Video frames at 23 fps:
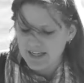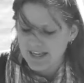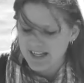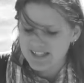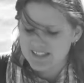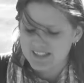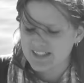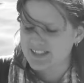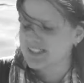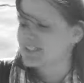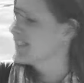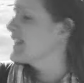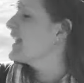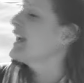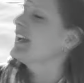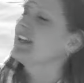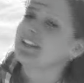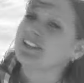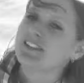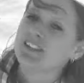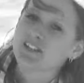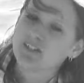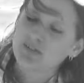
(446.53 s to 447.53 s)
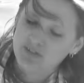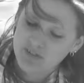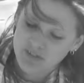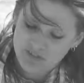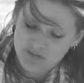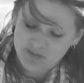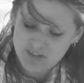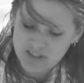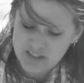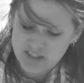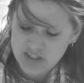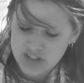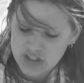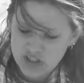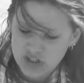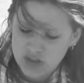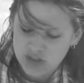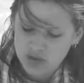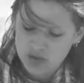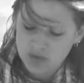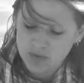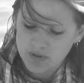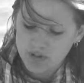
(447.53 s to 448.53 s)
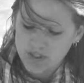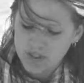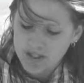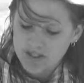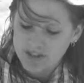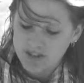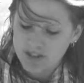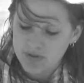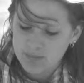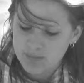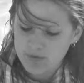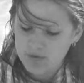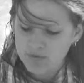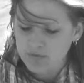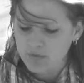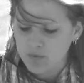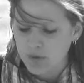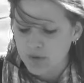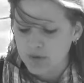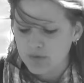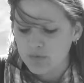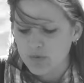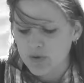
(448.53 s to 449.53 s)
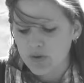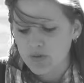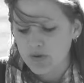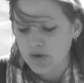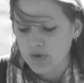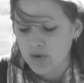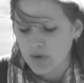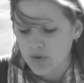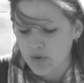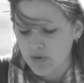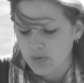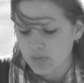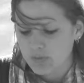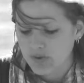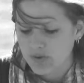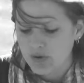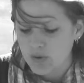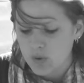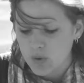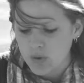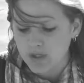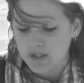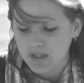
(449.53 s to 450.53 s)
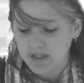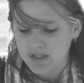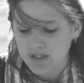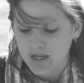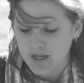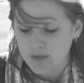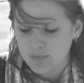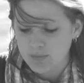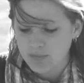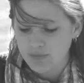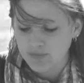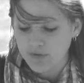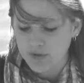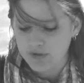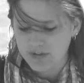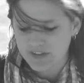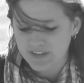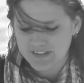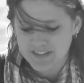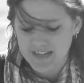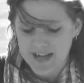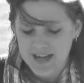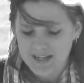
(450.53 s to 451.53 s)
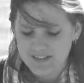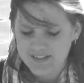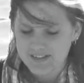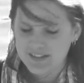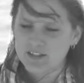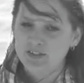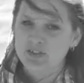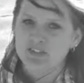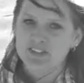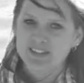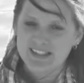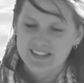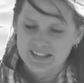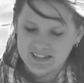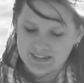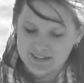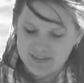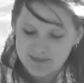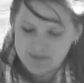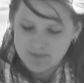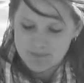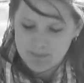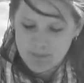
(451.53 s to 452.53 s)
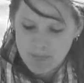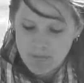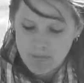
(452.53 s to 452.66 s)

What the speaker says: And since 1852, there have been 44 recorded unprovoked attacks in New Zealand,